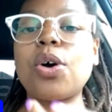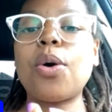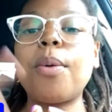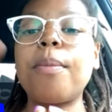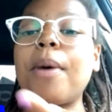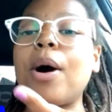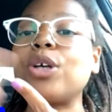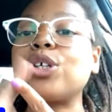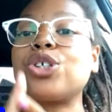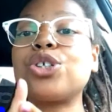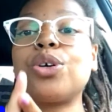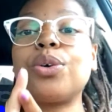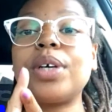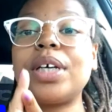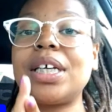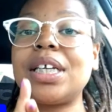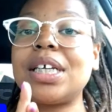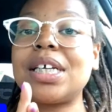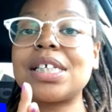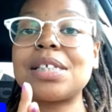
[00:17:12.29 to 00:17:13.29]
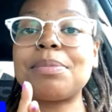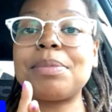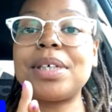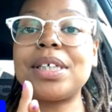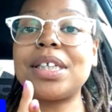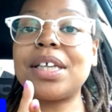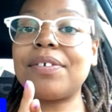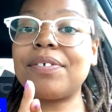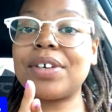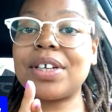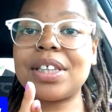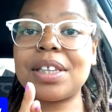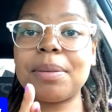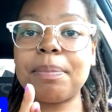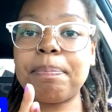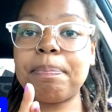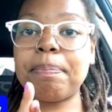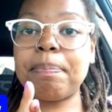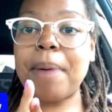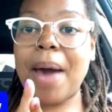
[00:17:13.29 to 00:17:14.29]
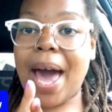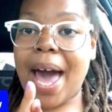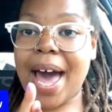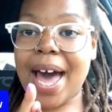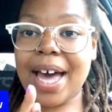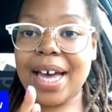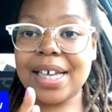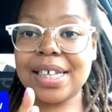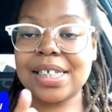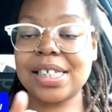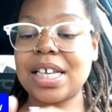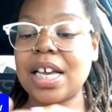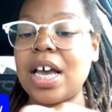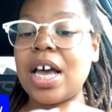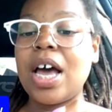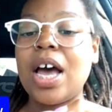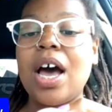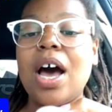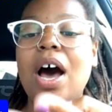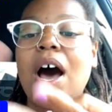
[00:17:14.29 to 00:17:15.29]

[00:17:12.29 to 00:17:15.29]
So emotional eating is me living in the past.